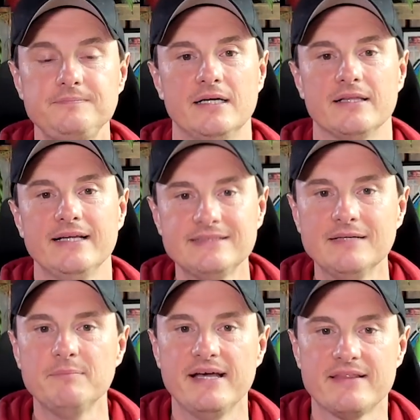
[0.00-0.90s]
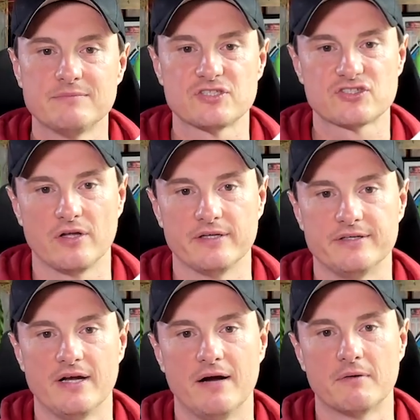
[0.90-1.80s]
Let's compare them to Scotland.
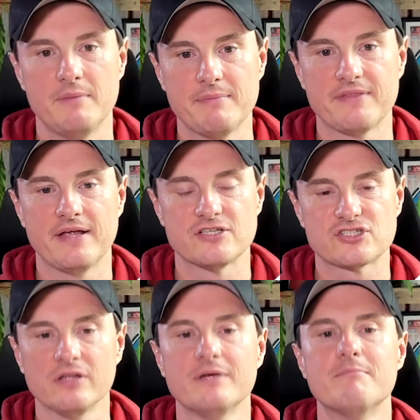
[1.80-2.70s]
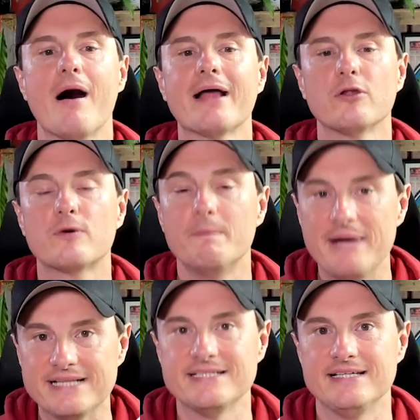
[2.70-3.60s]
Remember that Scotland might look
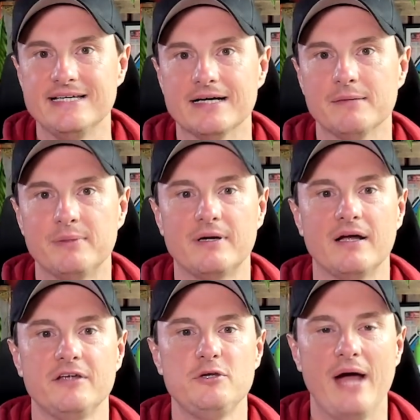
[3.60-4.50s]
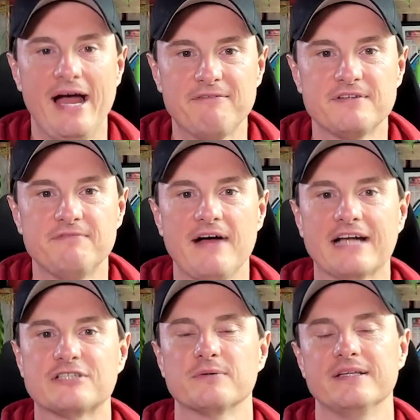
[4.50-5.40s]
better here, but you have to
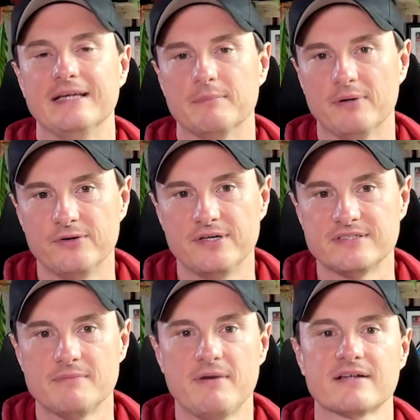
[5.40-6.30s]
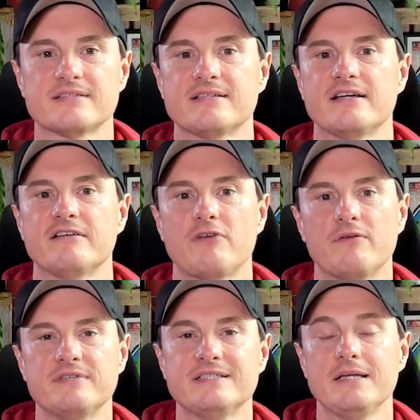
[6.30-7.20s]
factor in the opponents, and Pakistan have
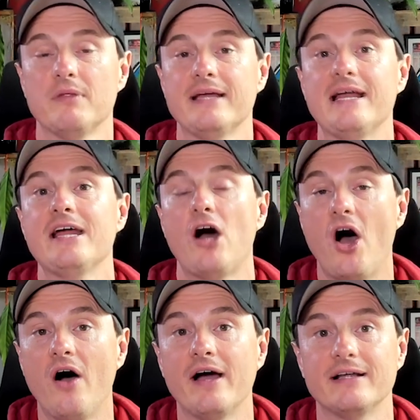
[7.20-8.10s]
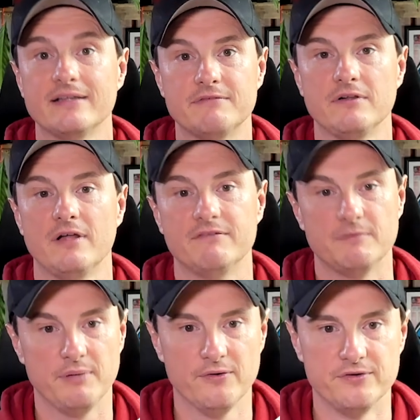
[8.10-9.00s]
obviously played a higher level of
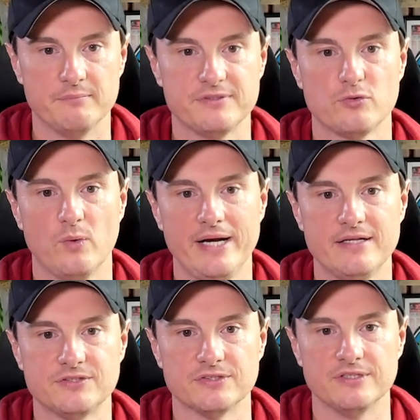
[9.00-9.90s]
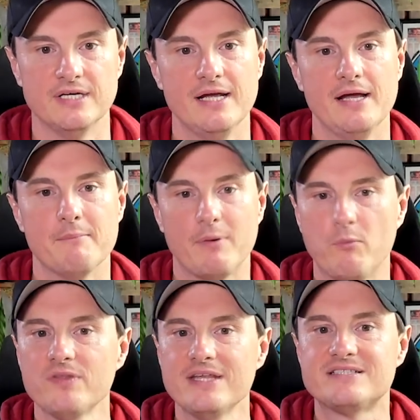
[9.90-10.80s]
opponent between the two. But
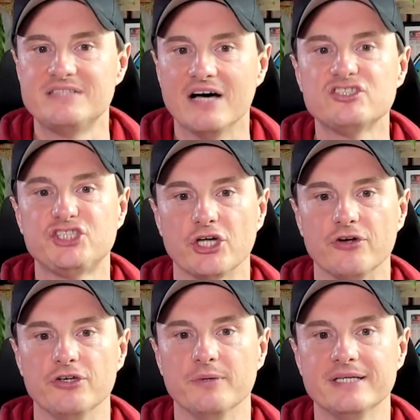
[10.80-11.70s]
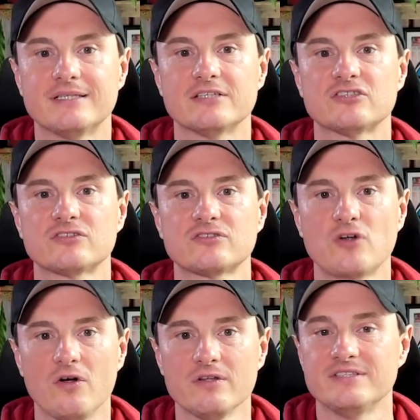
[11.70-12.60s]
what this does show you is that
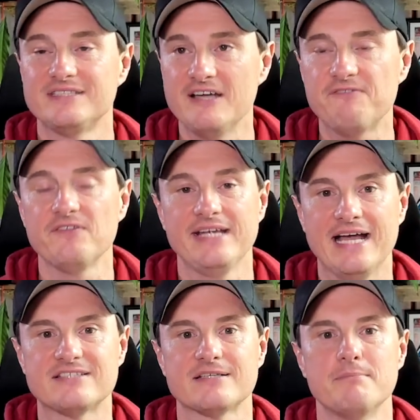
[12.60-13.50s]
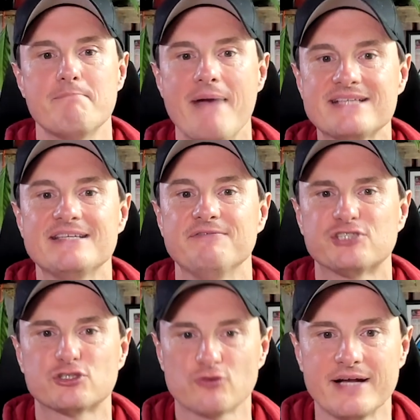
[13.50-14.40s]
Scotland definitely has some massive
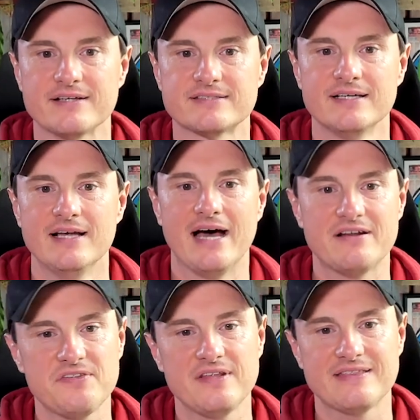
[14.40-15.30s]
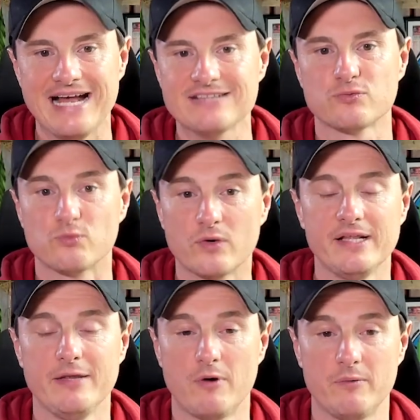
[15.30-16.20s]
strengths, and I think that's
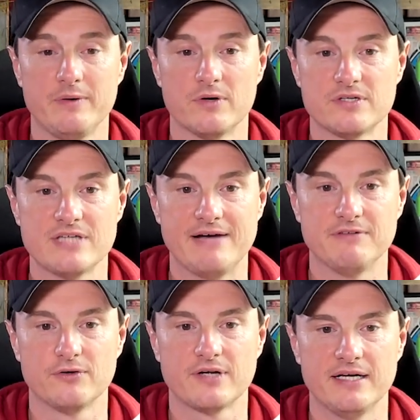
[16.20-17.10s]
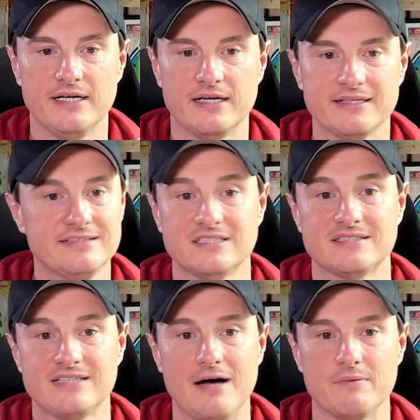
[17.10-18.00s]
really what we wanted to have a look at here. Let's just
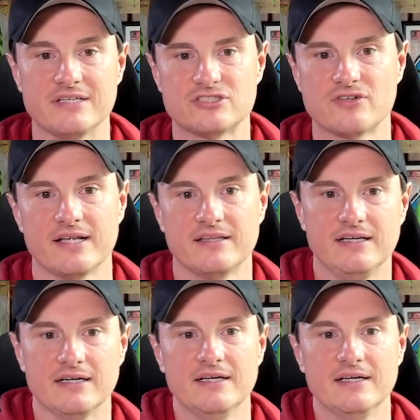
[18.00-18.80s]
start with the strength here.